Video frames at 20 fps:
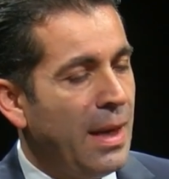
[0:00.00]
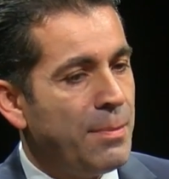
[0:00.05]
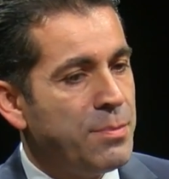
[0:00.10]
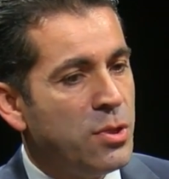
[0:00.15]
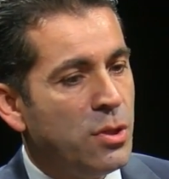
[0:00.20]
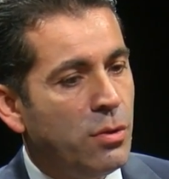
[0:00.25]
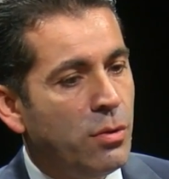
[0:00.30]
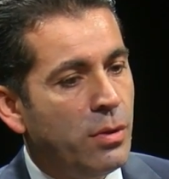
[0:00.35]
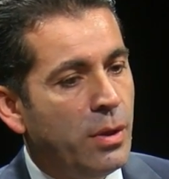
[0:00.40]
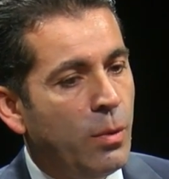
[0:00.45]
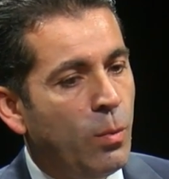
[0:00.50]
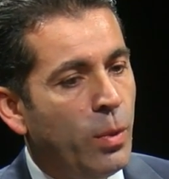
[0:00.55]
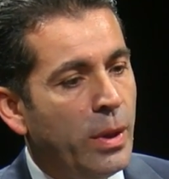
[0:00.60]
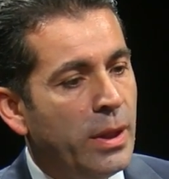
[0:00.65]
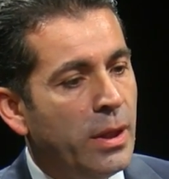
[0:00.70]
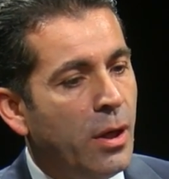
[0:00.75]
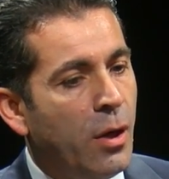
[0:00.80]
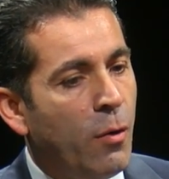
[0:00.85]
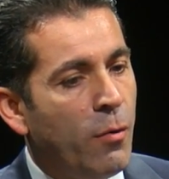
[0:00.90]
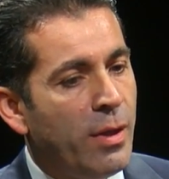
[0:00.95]
absolutely.
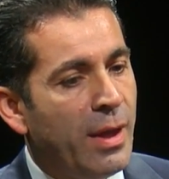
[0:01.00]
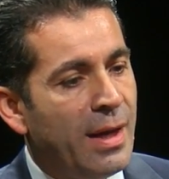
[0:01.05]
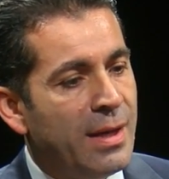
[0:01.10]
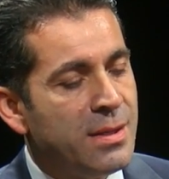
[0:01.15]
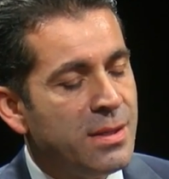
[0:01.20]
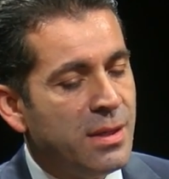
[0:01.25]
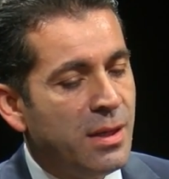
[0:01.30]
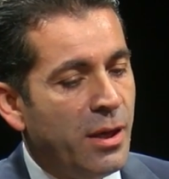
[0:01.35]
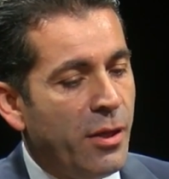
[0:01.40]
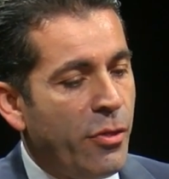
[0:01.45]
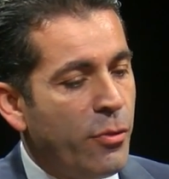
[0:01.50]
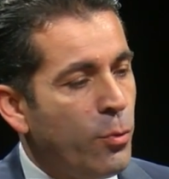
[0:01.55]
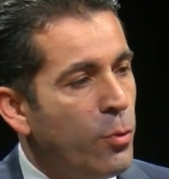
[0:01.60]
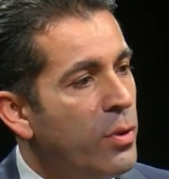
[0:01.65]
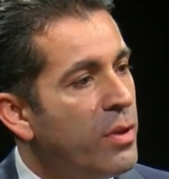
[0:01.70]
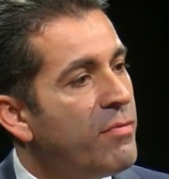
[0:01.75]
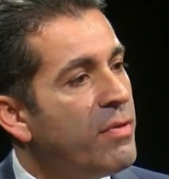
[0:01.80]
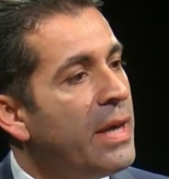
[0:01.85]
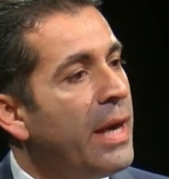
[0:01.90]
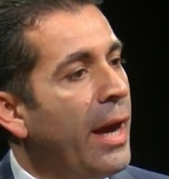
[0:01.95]
We know that
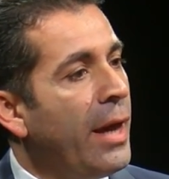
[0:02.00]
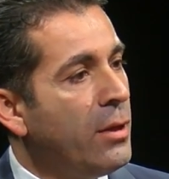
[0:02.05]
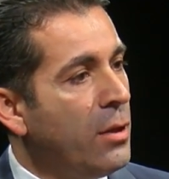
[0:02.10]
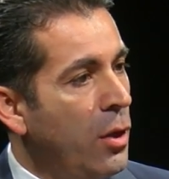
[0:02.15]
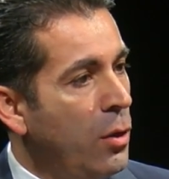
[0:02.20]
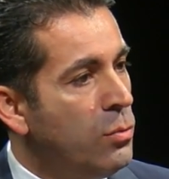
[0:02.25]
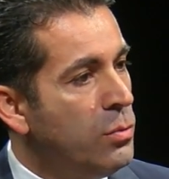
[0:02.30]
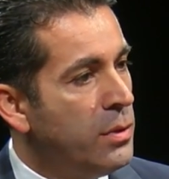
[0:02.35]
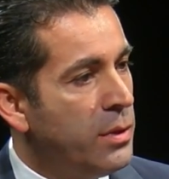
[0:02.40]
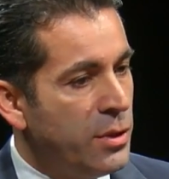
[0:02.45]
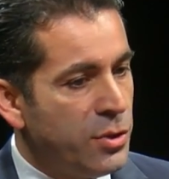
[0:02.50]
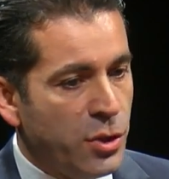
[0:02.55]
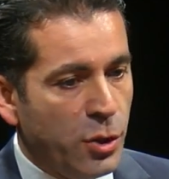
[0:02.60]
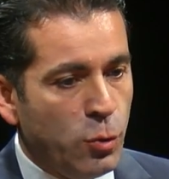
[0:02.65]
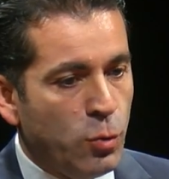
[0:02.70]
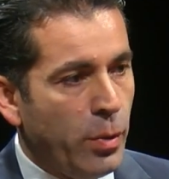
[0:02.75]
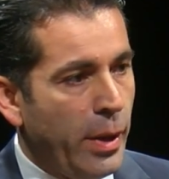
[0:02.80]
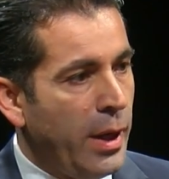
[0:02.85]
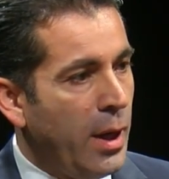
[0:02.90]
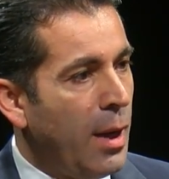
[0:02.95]
through the VA loan, it's a
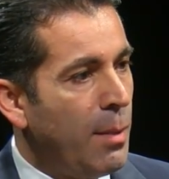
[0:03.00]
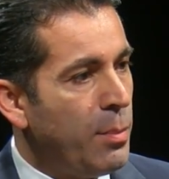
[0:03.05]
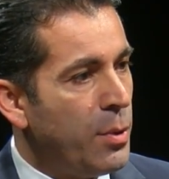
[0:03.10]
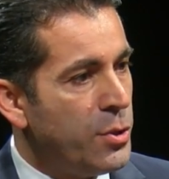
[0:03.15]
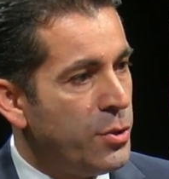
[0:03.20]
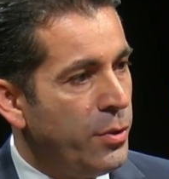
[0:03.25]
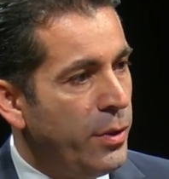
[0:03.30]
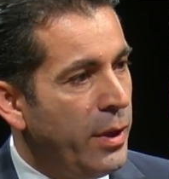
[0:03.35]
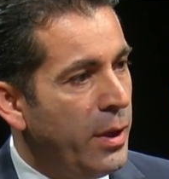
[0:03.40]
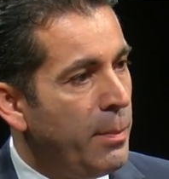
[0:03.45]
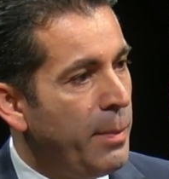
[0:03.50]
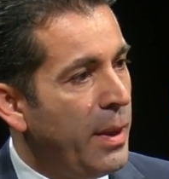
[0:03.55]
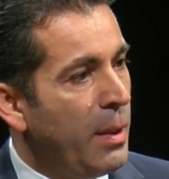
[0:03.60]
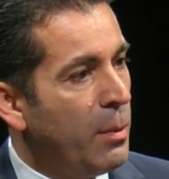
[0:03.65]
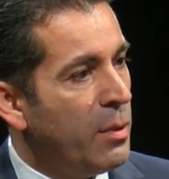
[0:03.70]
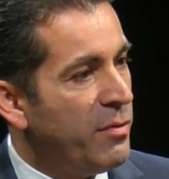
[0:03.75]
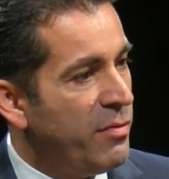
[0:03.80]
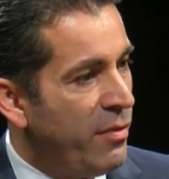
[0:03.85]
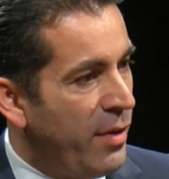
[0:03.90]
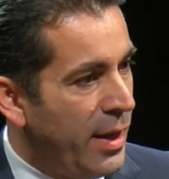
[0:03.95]
great opportunity to be
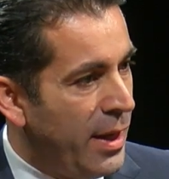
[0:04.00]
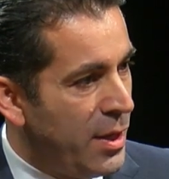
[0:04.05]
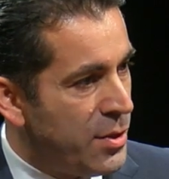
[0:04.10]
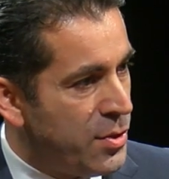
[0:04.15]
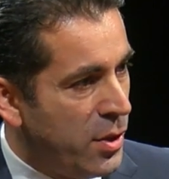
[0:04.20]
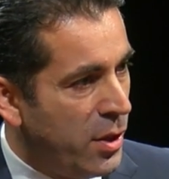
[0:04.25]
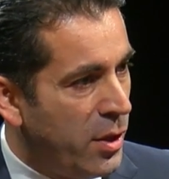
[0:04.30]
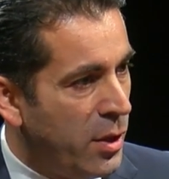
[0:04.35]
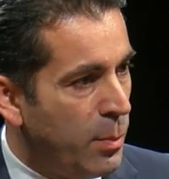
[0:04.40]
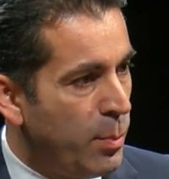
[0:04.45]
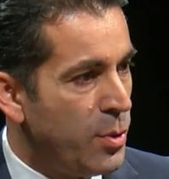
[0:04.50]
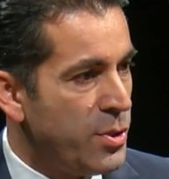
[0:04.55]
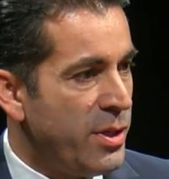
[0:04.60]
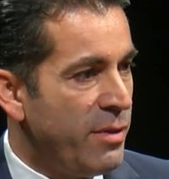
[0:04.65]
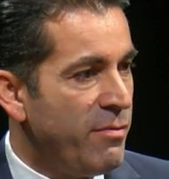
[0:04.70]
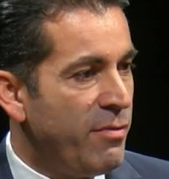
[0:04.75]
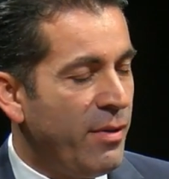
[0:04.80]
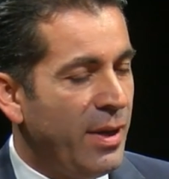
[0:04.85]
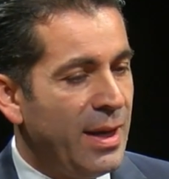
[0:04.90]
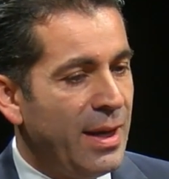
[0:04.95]
able to finance
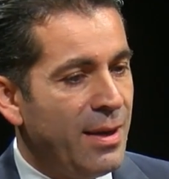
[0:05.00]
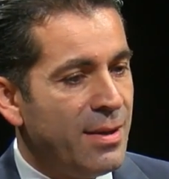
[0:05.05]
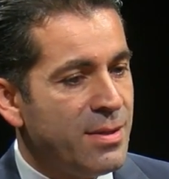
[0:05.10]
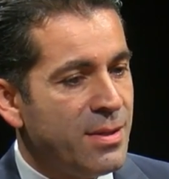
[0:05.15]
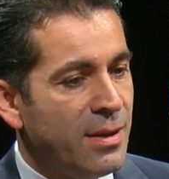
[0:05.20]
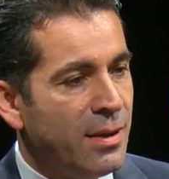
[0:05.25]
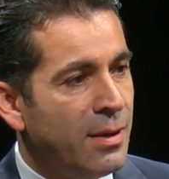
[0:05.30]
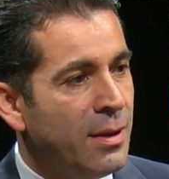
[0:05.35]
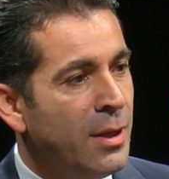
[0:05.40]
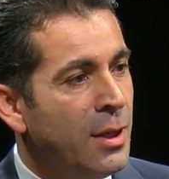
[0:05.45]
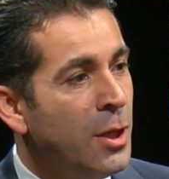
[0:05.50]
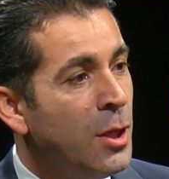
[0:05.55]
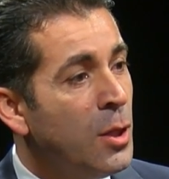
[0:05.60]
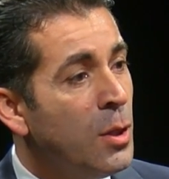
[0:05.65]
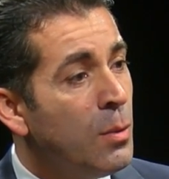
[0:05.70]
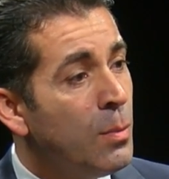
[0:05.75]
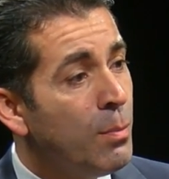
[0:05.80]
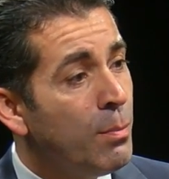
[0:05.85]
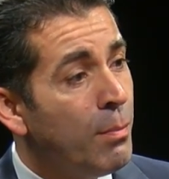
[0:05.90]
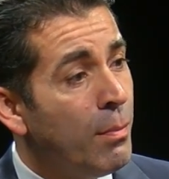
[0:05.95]
100% financing.
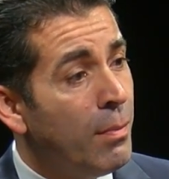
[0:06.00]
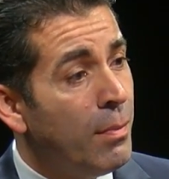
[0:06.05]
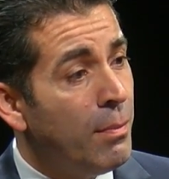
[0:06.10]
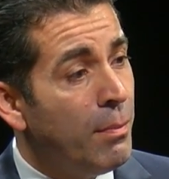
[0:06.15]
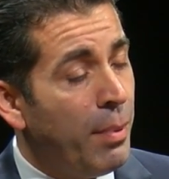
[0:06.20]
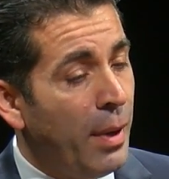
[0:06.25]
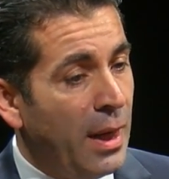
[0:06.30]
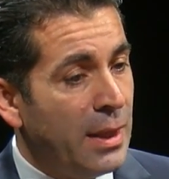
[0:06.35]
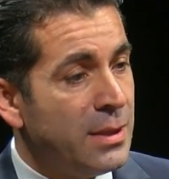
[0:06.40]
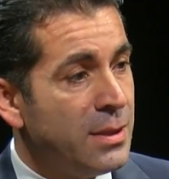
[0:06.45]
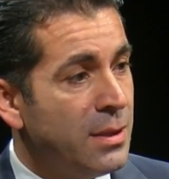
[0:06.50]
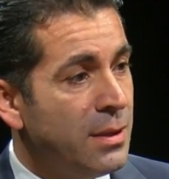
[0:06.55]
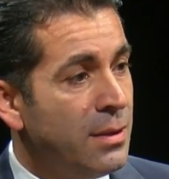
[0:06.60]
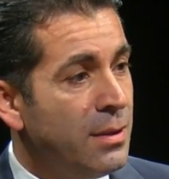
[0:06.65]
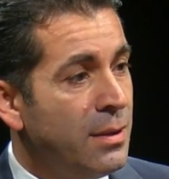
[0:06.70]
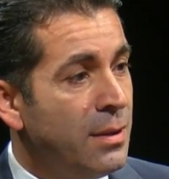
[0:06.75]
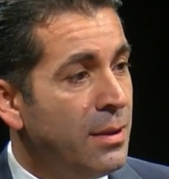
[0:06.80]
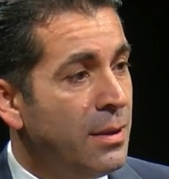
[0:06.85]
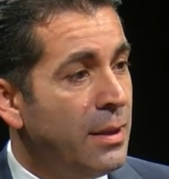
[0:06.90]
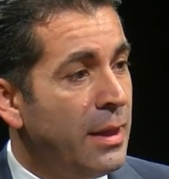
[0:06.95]
But
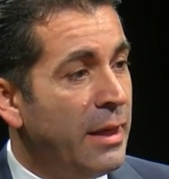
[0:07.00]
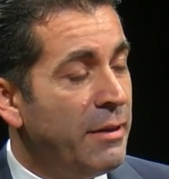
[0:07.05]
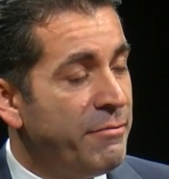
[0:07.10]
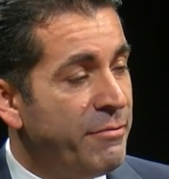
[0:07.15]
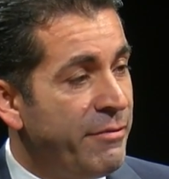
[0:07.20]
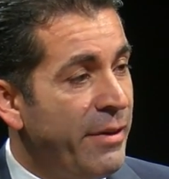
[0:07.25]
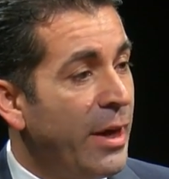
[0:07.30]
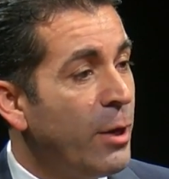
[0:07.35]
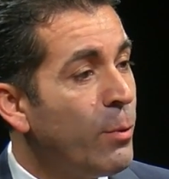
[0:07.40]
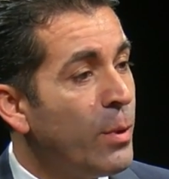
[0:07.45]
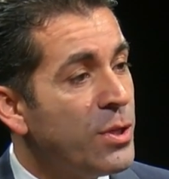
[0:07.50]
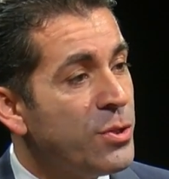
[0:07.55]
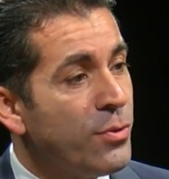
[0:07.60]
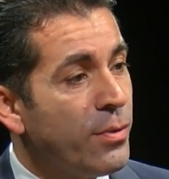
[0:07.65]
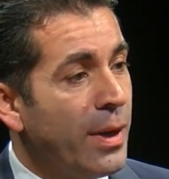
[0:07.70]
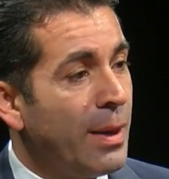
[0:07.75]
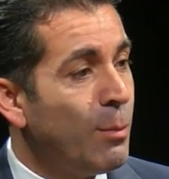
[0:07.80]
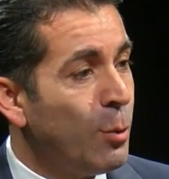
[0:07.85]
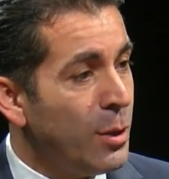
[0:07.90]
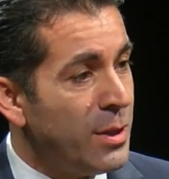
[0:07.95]
if veterans
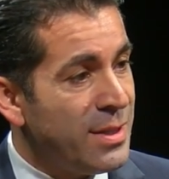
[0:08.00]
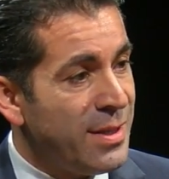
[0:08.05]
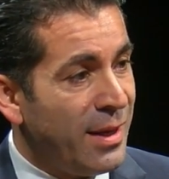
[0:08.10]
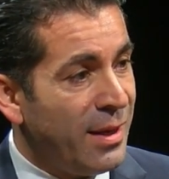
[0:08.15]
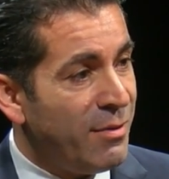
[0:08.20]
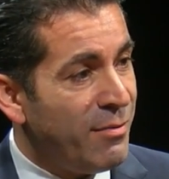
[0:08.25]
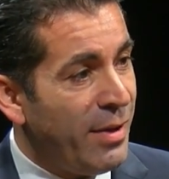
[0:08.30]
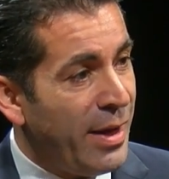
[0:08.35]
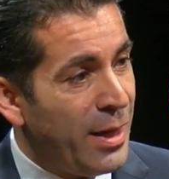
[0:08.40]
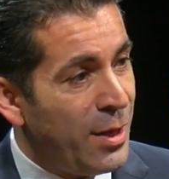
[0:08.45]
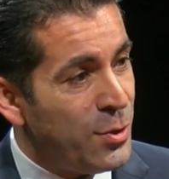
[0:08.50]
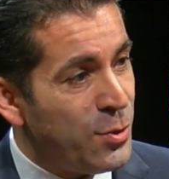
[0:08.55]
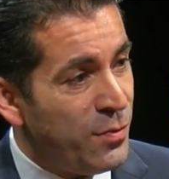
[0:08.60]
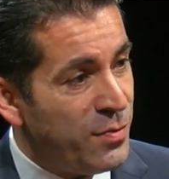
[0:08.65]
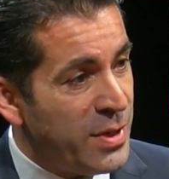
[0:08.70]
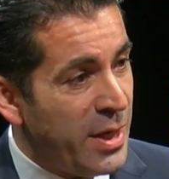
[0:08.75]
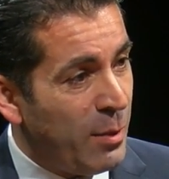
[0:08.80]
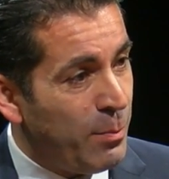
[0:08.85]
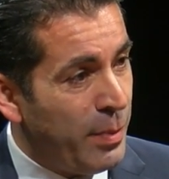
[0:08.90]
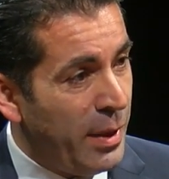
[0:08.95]
are able to take advantage
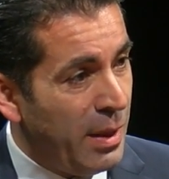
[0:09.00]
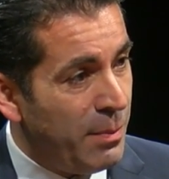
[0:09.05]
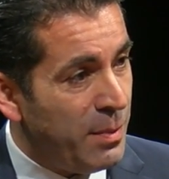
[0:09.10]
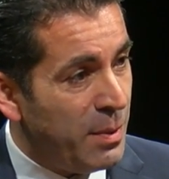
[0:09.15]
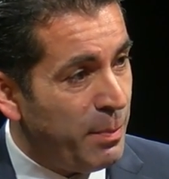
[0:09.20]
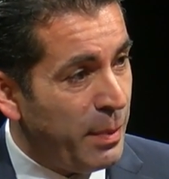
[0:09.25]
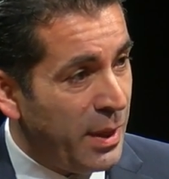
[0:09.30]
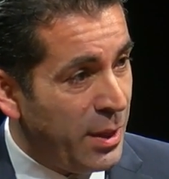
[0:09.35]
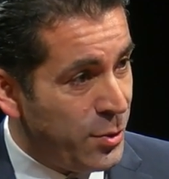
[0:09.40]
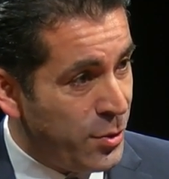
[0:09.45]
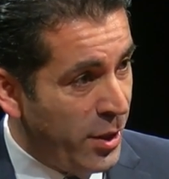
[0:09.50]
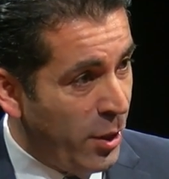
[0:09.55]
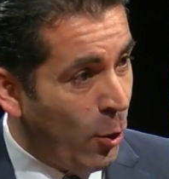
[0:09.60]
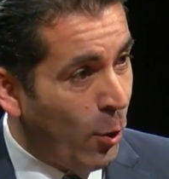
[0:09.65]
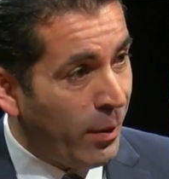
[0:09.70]
of down payment because they